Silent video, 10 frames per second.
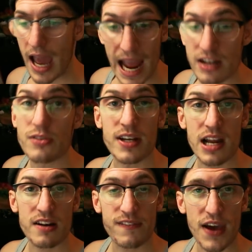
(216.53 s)
and you can
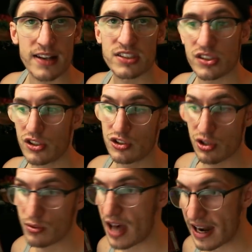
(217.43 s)
add effects
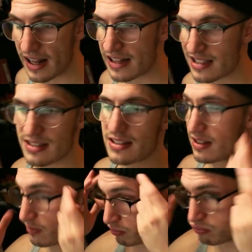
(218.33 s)
to that. It's
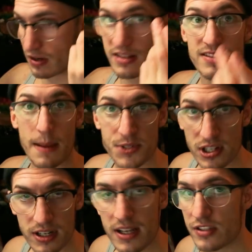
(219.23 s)

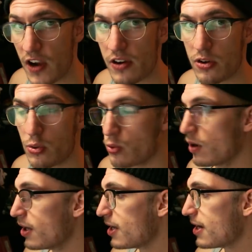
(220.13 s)
Inception. It's very
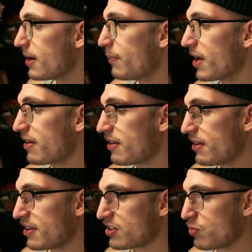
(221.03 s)
cool, but
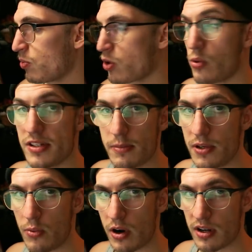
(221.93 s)
this is what we're going to
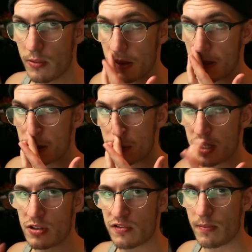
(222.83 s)
be working with, and it's what I
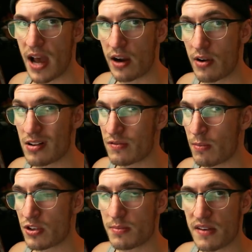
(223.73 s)
use for backgrounds for
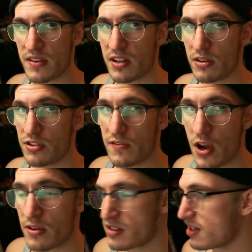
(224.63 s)
most of my videos. You've
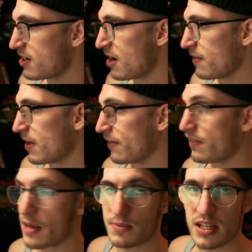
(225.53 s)
noticed it, and I've like
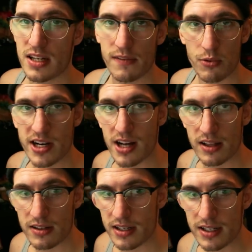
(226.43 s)
flipped it, I've
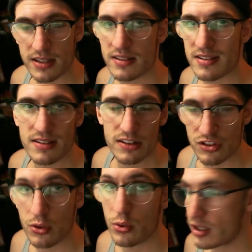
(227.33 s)
recolored it. It's
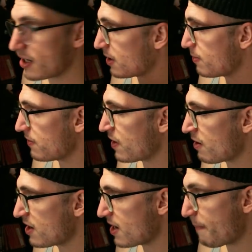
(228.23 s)
cool, and it can be
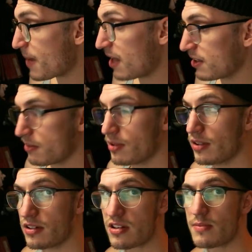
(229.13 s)
very malleable
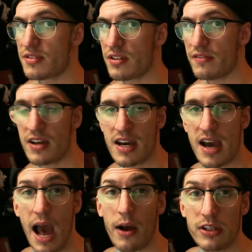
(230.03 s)
in terms of
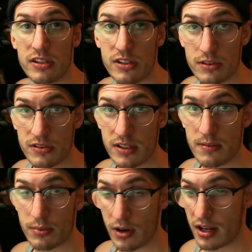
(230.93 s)
how you can use it
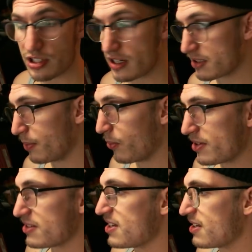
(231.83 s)
in projects. But what
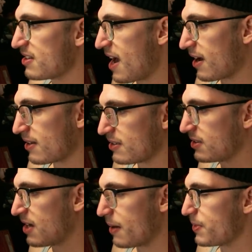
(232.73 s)
is the
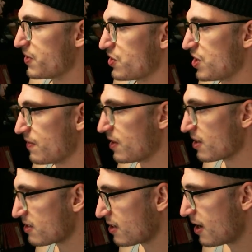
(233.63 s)
exact composition of
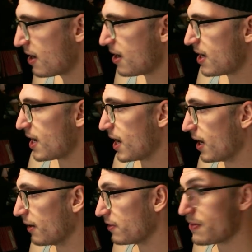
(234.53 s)
this?
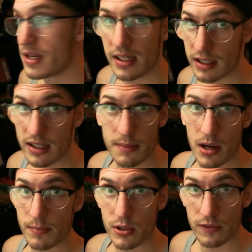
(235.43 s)
To me, it came
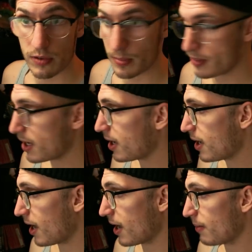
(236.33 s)
out beautiful.
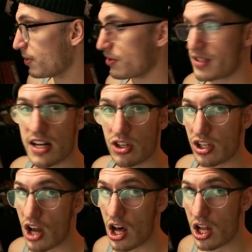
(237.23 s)
But there's actually
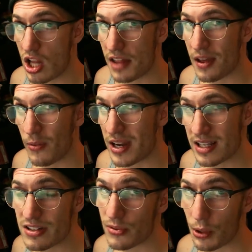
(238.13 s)
not a lot that went
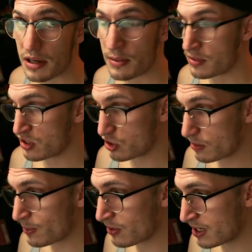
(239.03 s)
into it. It was
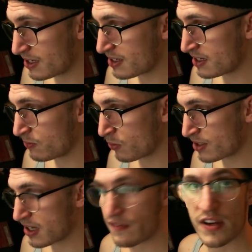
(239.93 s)
super easy
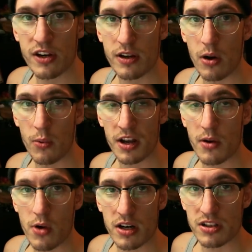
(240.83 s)
once I figured out what I
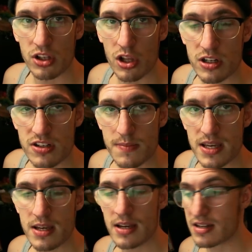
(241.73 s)
wanted the look to
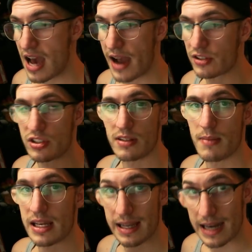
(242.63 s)
be to actually make